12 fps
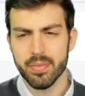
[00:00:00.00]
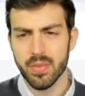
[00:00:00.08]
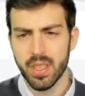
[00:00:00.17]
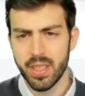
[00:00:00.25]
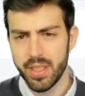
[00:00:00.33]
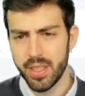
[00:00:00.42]

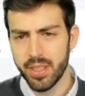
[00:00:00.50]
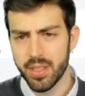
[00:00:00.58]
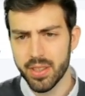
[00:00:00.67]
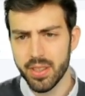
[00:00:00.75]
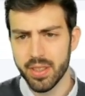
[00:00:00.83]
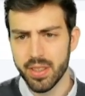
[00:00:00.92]
And here you
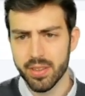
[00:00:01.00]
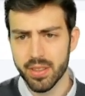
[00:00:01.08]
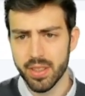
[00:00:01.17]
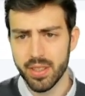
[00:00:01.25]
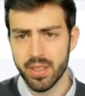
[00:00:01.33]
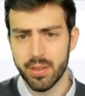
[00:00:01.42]
see the different
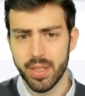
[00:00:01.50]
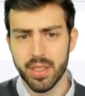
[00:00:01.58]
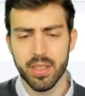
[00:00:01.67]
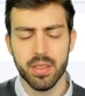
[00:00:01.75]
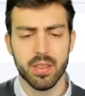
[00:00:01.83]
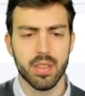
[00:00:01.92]

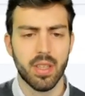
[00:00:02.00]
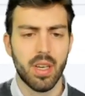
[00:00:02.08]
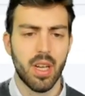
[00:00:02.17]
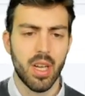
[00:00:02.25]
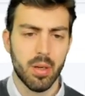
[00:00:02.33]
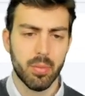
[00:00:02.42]
iterations.
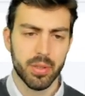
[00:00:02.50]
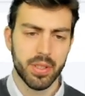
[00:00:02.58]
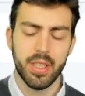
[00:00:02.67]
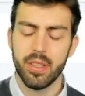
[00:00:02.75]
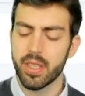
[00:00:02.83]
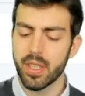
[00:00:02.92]
But
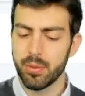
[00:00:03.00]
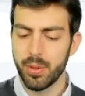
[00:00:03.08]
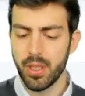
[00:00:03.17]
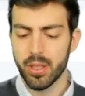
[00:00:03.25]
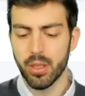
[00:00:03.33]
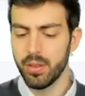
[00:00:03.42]
here you can
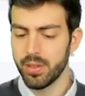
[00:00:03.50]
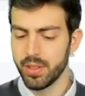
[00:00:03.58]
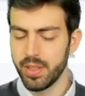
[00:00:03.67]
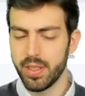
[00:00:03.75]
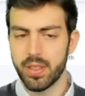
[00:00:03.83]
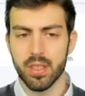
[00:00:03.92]
really go into
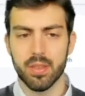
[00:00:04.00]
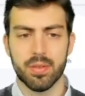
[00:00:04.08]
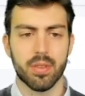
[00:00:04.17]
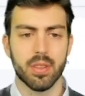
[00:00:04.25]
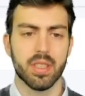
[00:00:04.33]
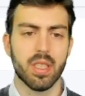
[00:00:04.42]
detail.
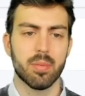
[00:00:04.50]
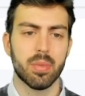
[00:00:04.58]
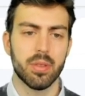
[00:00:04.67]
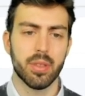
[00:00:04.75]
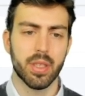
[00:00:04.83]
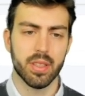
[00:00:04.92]
For example,
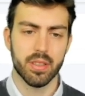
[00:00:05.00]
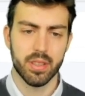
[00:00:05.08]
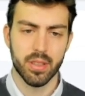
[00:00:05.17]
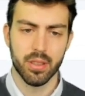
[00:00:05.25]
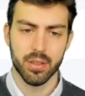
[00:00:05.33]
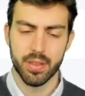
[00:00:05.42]
you can see
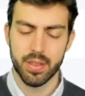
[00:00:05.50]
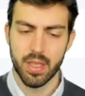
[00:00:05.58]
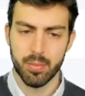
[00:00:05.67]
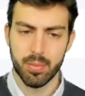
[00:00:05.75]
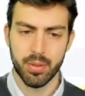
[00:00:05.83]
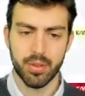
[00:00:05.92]
all the
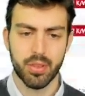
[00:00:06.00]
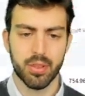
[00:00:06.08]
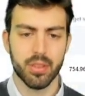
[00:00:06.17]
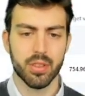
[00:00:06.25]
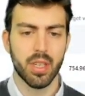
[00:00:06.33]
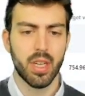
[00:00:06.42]

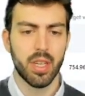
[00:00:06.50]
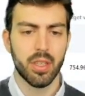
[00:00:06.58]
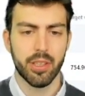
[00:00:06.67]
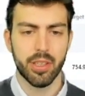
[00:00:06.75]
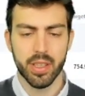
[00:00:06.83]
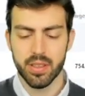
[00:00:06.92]
temperatures. You
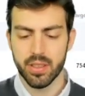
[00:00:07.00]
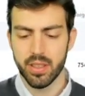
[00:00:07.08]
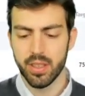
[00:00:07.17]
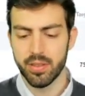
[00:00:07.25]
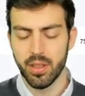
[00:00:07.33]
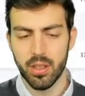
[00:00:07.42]
can see the
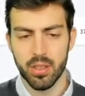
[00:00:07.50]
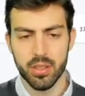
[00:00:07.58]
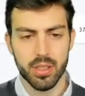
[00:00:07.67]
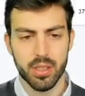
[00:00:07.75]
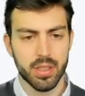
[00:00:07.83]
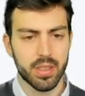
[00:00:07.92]

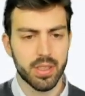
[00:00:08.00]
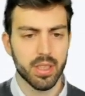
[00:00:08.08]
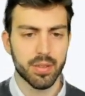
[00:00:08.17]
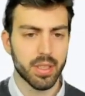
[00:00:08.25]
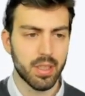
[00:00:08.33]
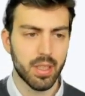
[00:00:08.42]
velocity of your
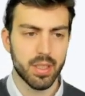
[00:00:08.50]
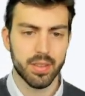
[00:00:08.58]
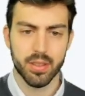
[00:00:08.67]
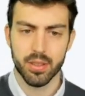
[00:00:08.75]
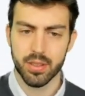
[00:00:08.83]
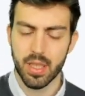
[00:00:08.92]
inlet,
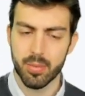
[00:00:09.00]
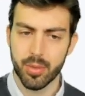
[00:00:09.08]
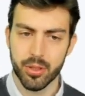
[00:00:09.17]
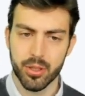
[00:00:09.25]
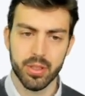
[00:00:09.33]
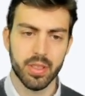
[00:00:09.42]
your
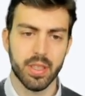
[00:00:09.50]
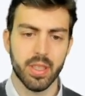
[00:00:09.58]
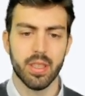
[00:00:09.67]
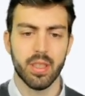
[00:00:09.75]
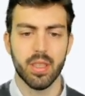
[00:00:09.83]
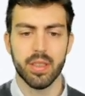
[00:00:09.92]
temperature in the
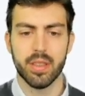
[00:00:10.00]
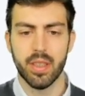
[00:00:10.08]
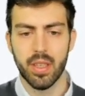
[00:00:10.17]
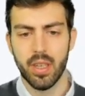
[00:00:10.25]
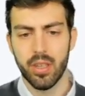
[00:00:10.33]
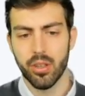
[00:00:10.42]
inlet,
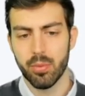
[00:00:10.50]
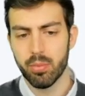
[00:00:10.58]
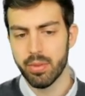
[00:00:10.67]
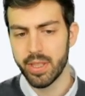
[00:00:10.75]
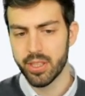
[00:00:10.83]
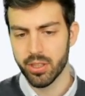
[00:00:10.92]

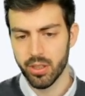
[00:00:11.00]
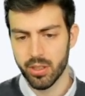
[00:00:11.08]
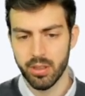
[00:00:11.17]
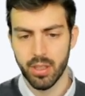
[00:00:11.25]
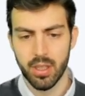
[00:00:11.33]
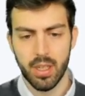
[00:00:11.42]
the pressure,
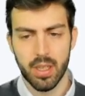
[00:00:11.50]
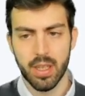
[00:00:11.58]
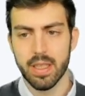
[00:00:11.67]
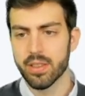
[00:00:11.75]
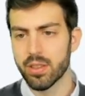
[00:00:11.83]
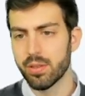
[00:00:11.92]

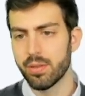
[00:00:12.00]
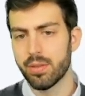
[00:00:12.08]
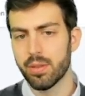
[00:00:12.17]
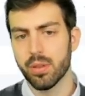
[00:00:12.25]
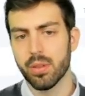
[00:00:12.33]
and so forth.